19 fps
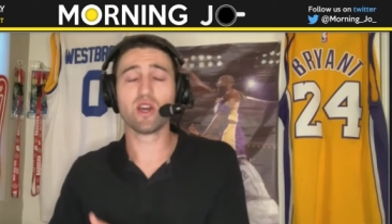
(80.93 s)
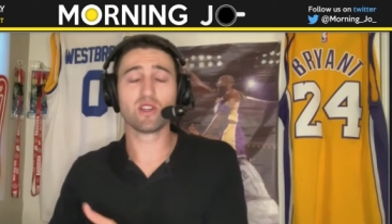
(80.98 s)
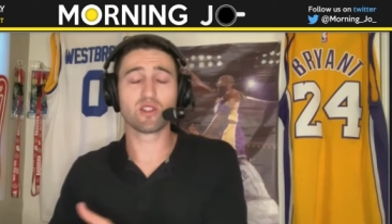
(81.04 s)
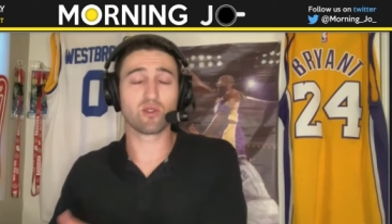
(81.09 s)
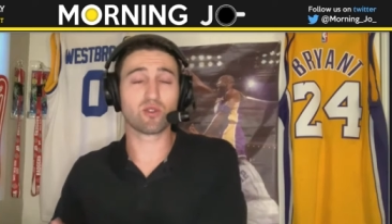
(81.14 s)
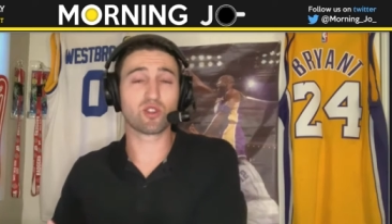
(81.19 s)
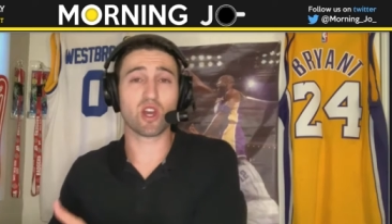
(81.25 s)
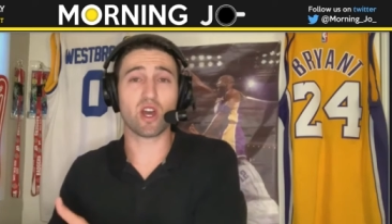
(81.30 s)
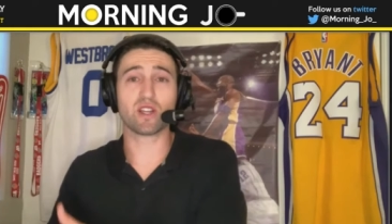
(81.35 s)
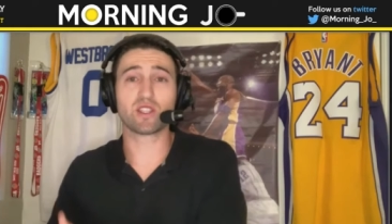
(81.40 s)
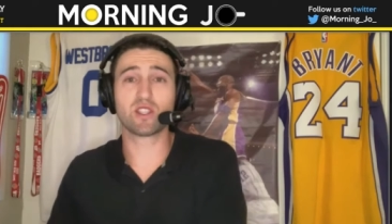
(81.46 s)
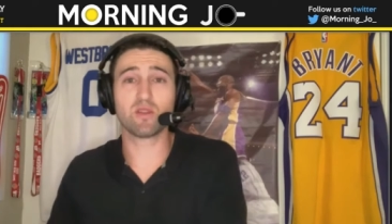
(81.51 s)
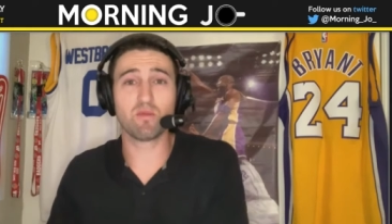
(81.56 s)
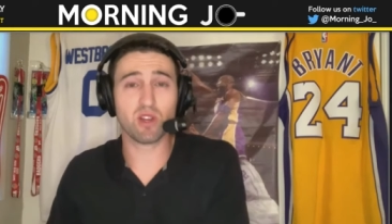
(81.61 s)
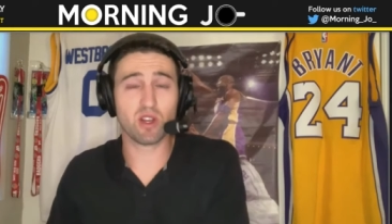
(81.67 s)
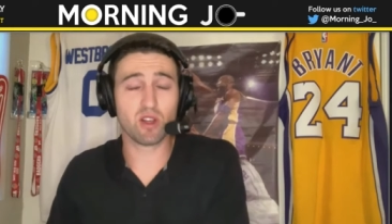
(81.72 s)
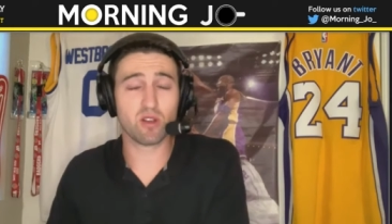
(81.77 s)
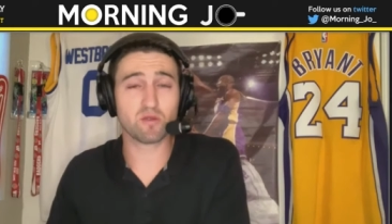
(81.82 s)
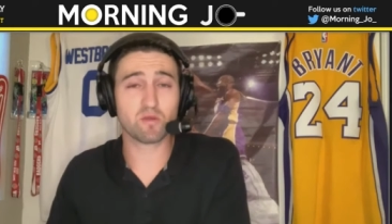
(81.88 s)
So Chauncey
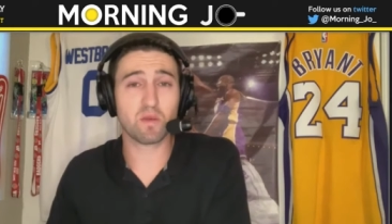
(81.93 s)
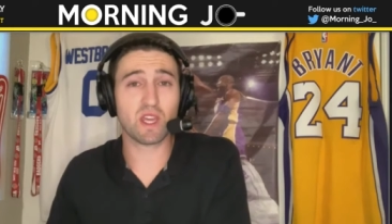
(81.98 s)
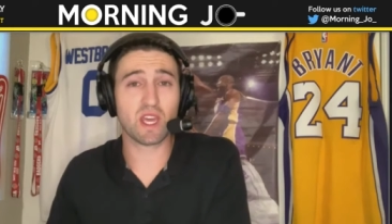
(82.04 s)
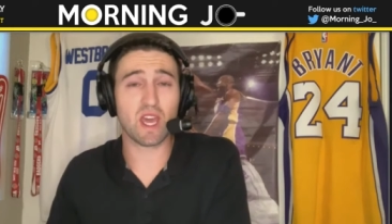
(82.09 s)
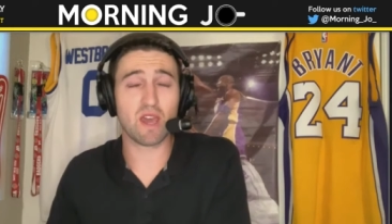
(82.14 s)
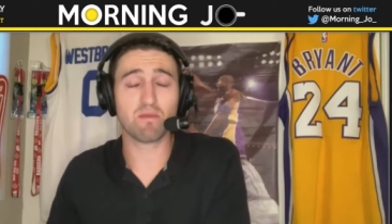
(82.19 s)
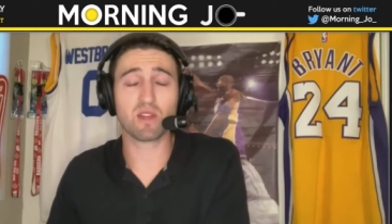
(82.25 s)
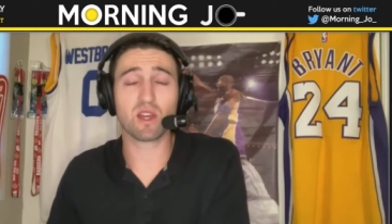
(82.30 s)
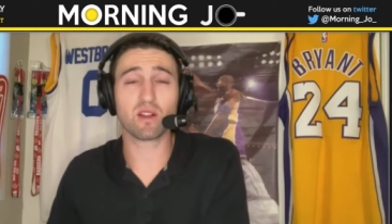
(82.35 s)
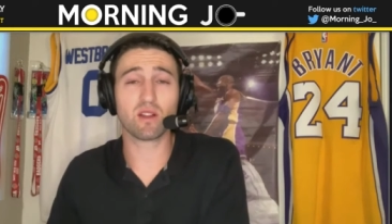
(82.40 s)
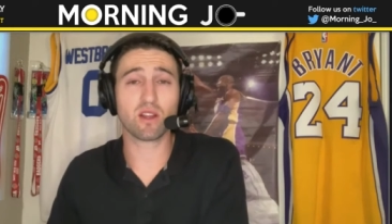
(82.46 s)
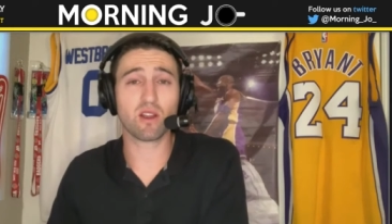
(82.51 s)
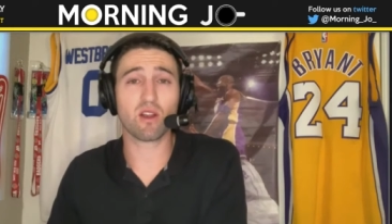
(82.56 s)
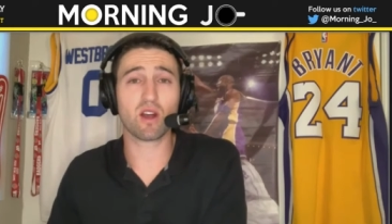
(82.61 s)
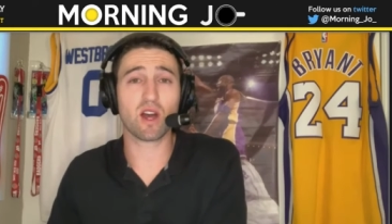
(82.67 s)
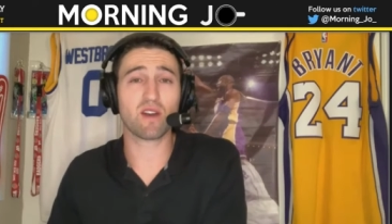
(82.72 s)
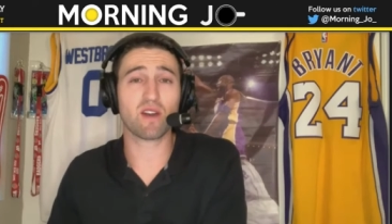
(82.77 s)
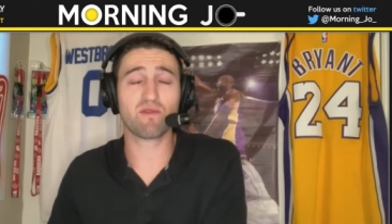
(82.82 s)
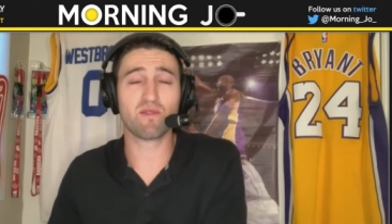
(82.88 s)
Billups became the
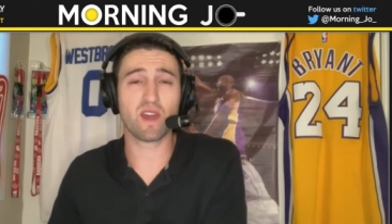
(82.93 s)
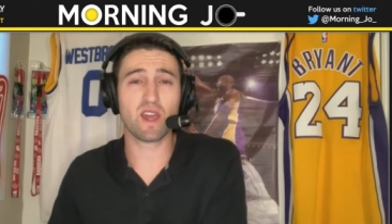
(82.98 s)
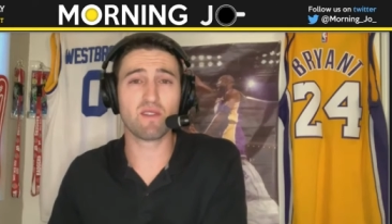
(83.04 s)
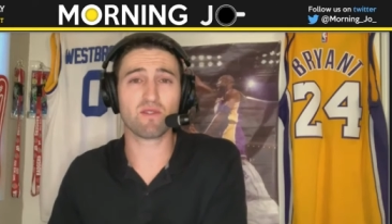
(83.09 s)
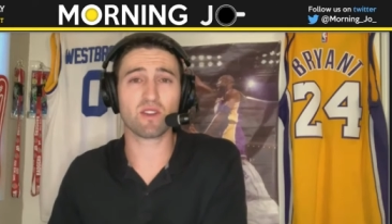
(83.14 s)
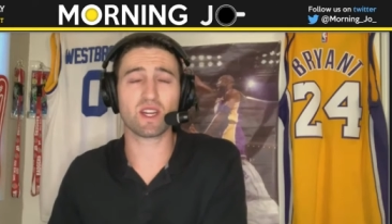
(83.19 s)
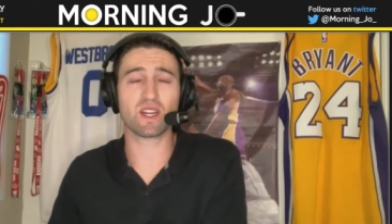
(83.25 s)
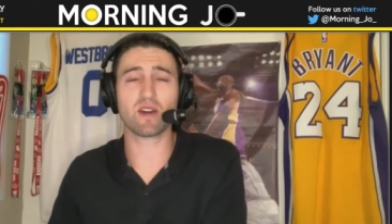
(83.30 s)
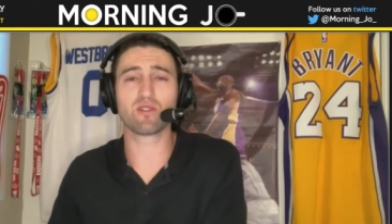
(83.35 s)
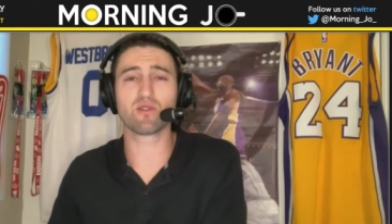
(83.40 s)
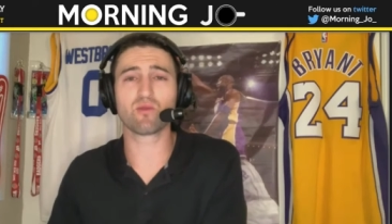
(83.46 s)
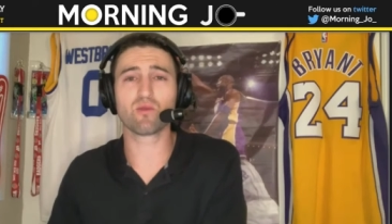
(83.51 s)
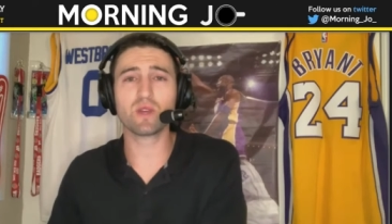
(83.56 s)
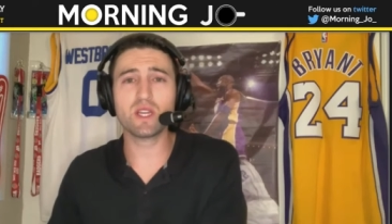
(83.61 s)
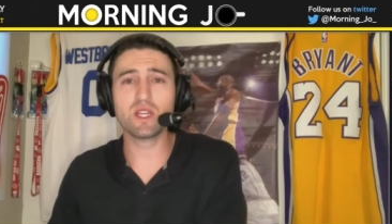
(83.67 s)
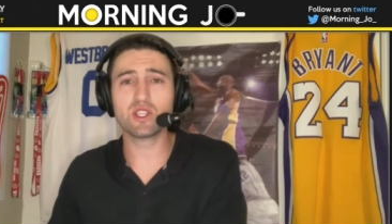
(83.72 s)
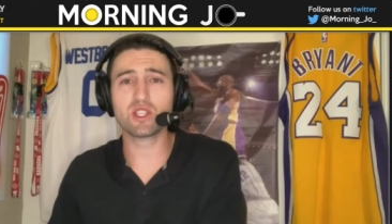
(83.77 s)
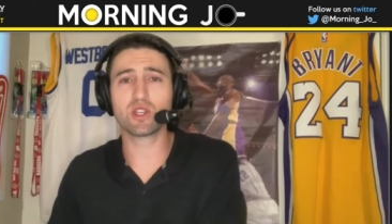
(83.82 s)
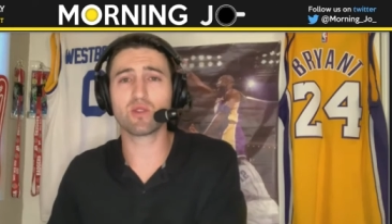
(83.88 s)
clear-cut favorite. Now, the
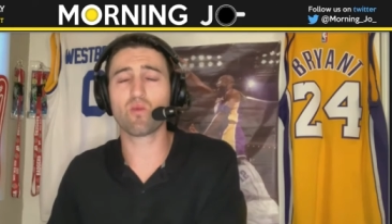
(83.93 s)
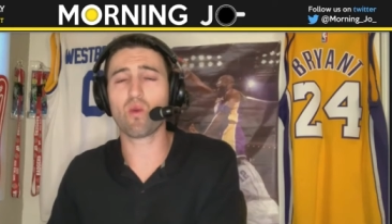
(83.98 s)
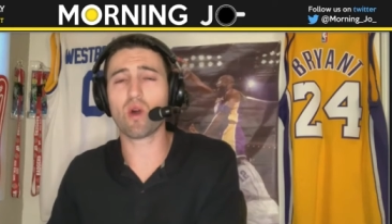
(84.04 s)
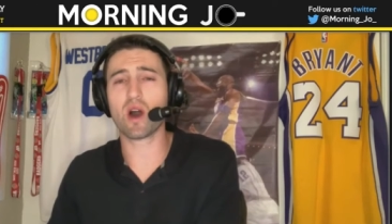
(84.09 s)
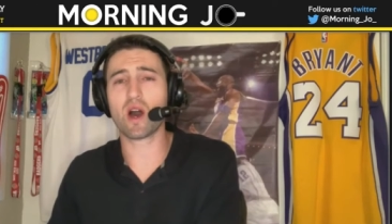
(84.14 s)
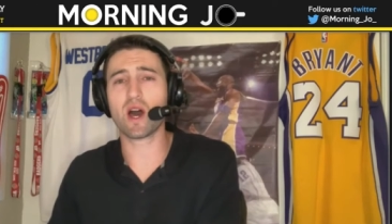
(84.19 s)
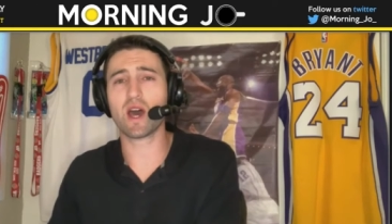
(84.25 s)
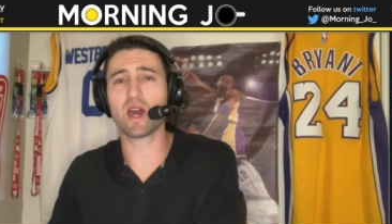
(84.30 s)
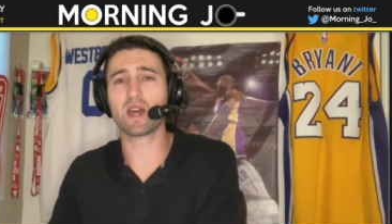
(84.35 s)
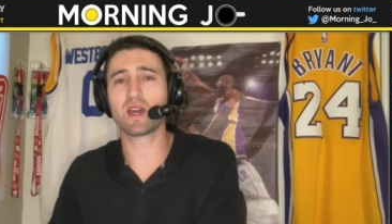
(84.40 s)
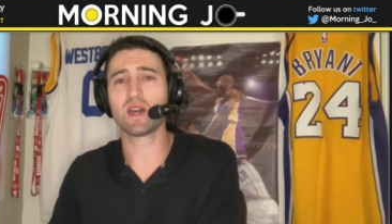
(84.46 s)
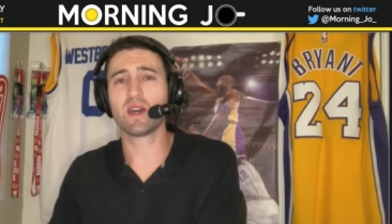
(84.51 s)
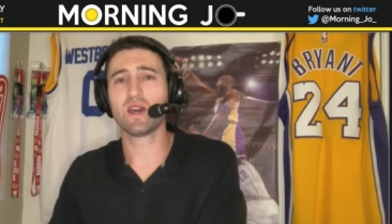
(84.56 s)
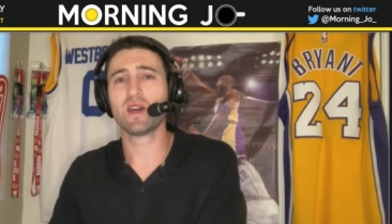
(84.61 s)
reason why